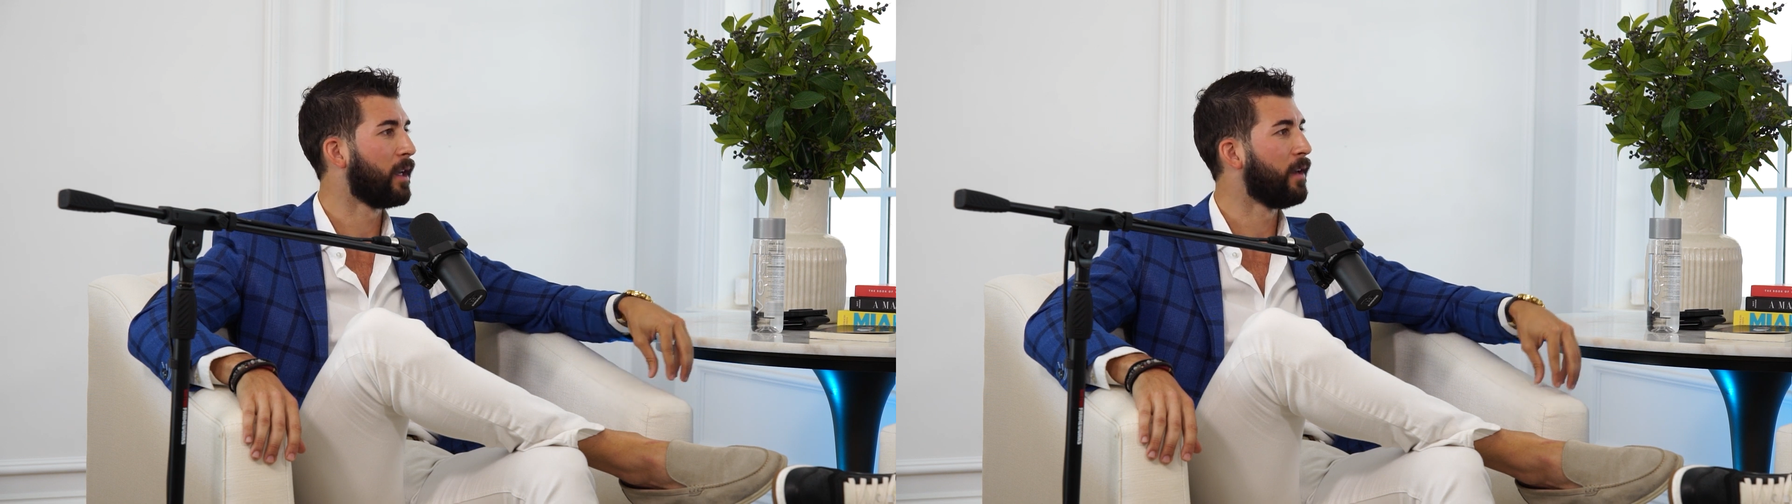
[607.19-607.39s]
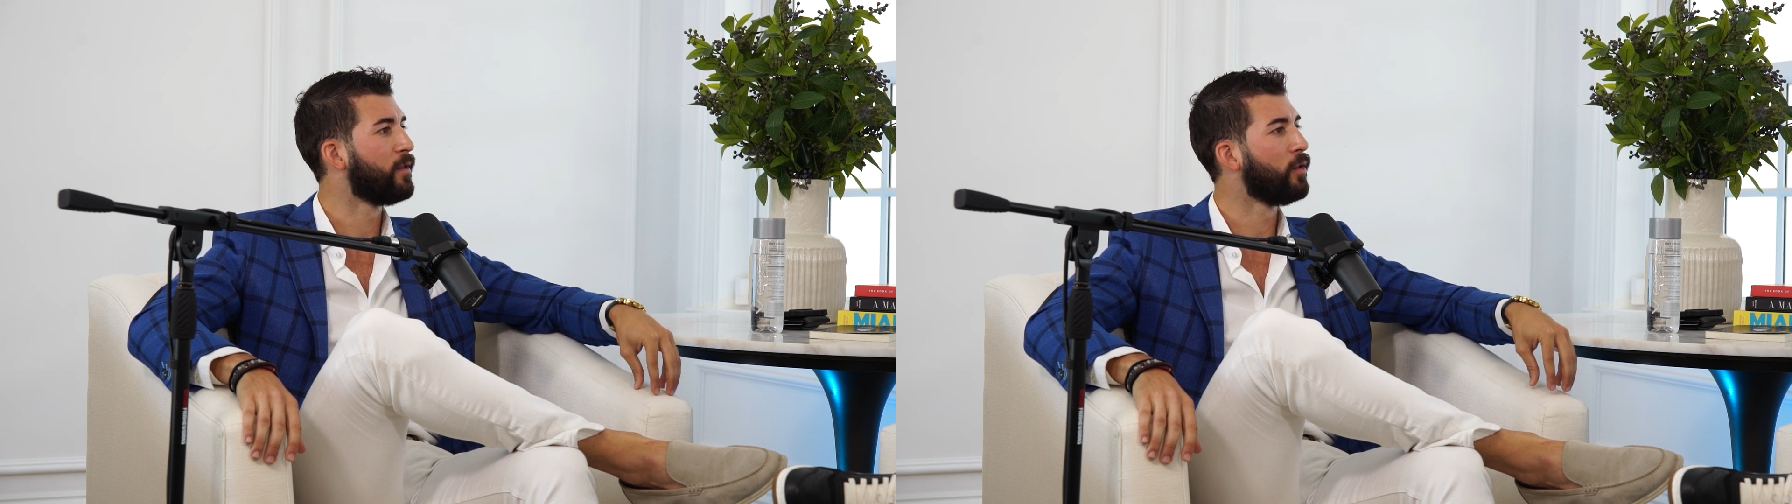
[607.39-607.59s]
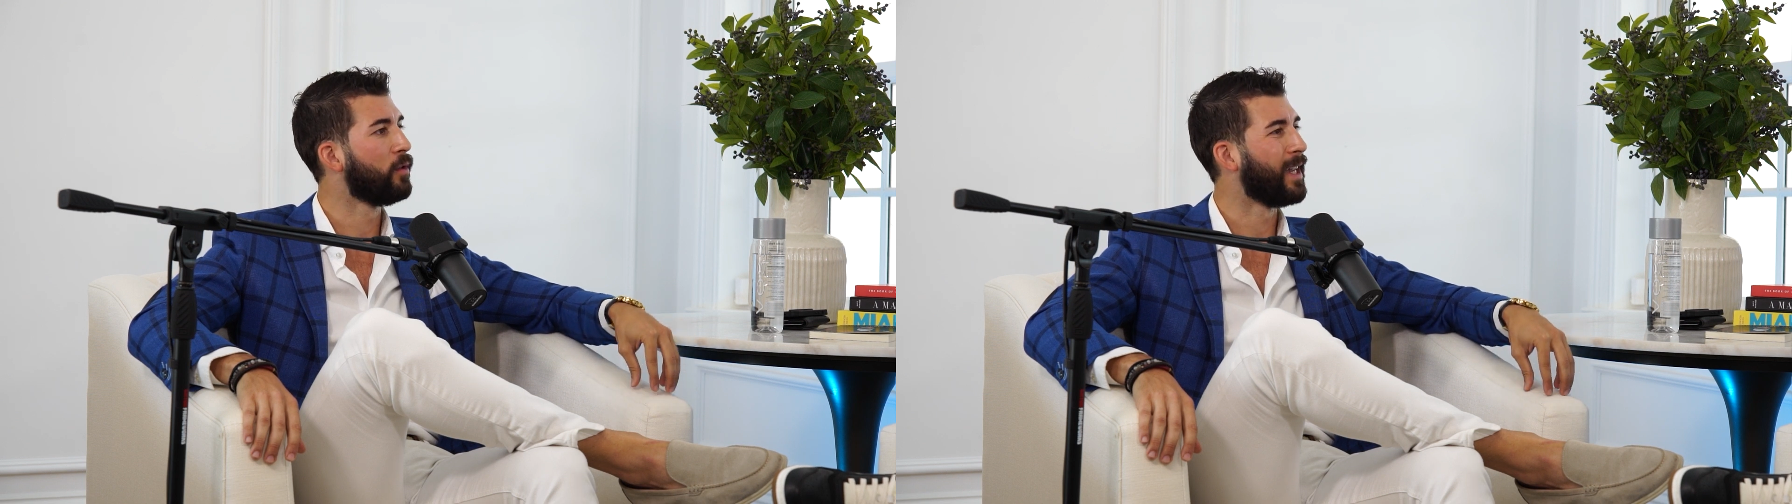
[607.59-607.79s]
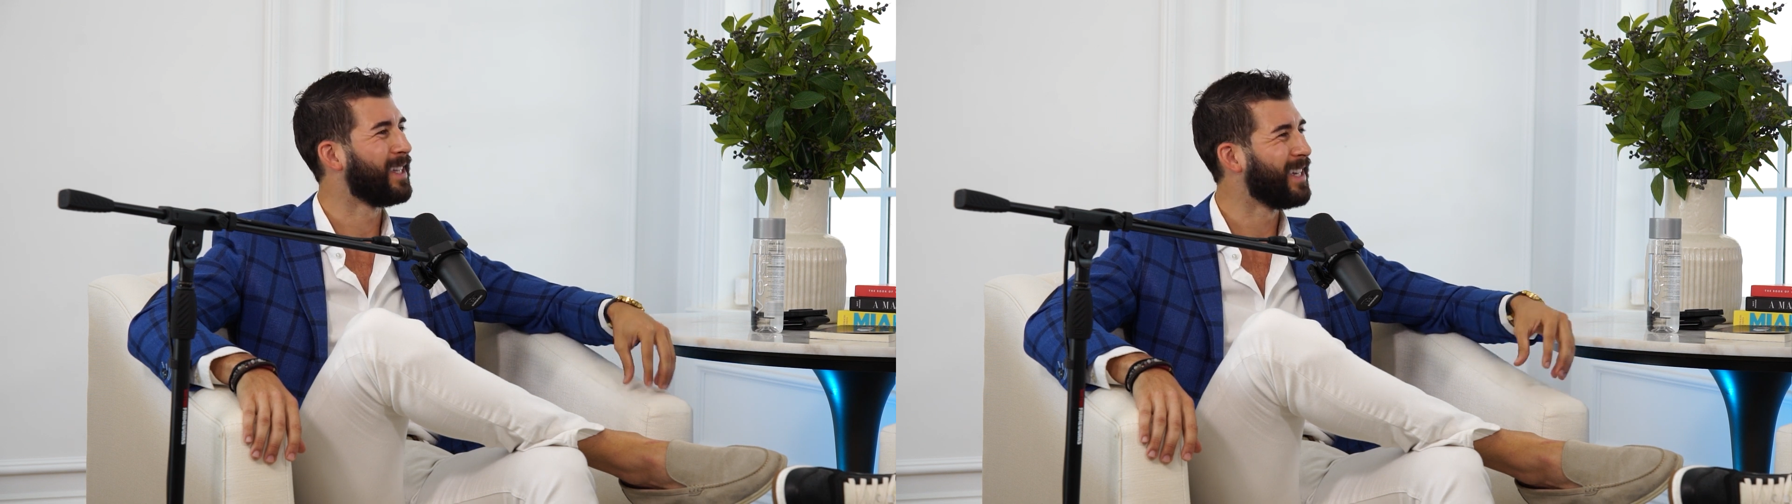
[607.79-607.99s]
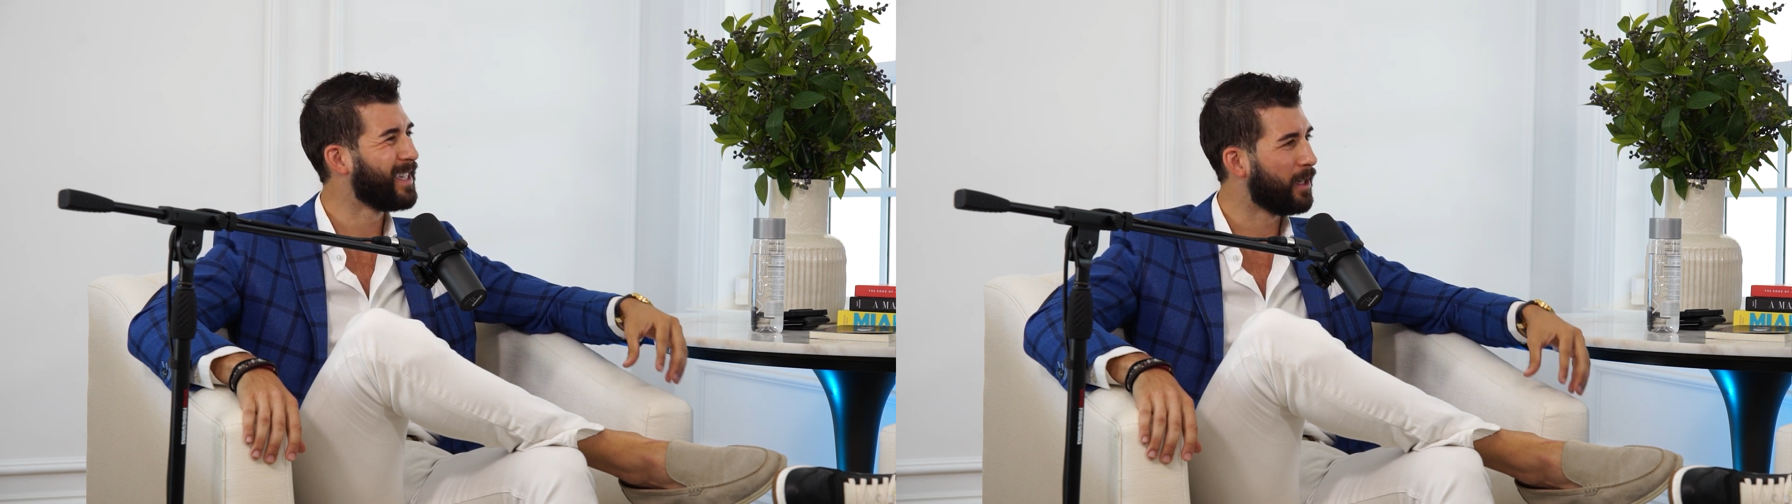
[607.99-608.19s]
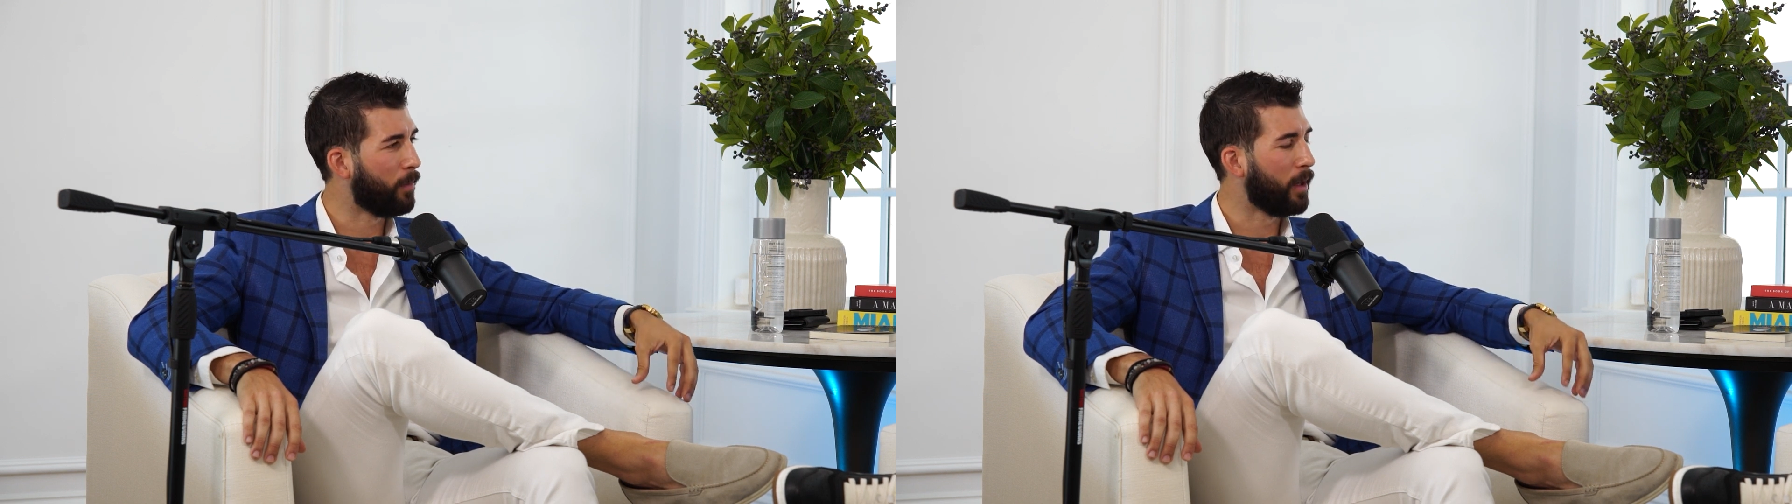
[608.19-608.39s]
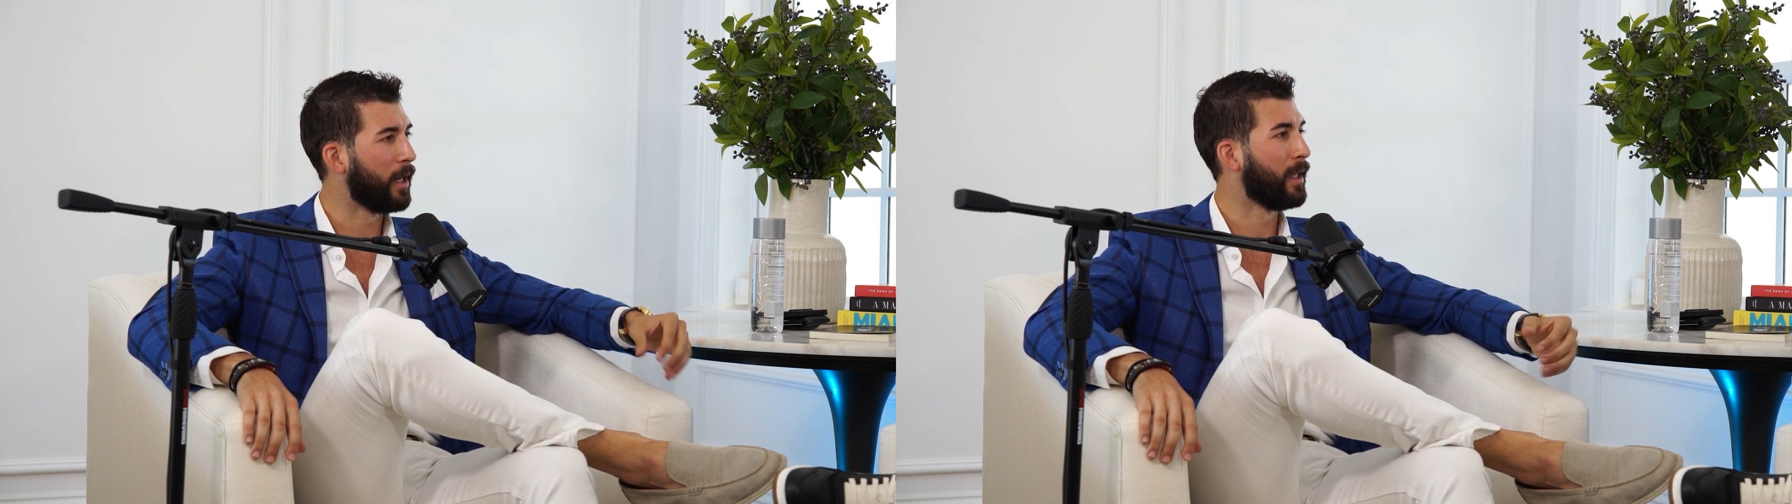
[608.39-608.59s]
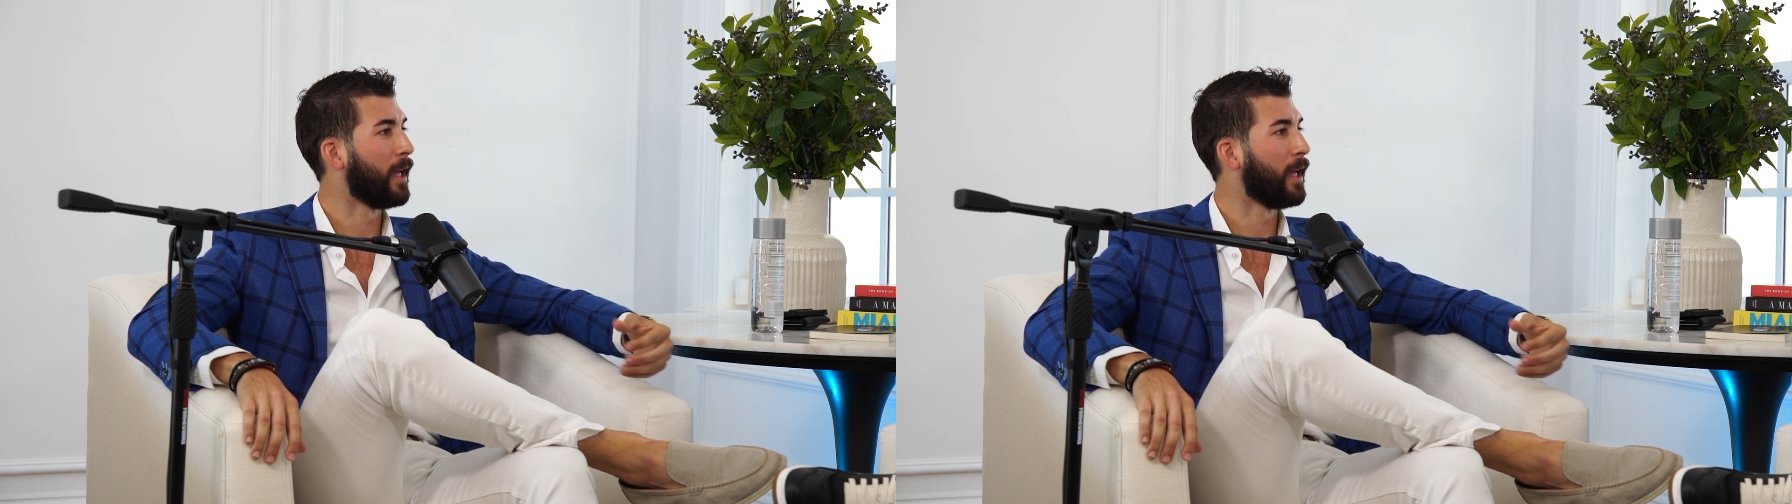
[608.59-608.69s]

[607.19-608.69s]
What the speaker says: gives you that discipline,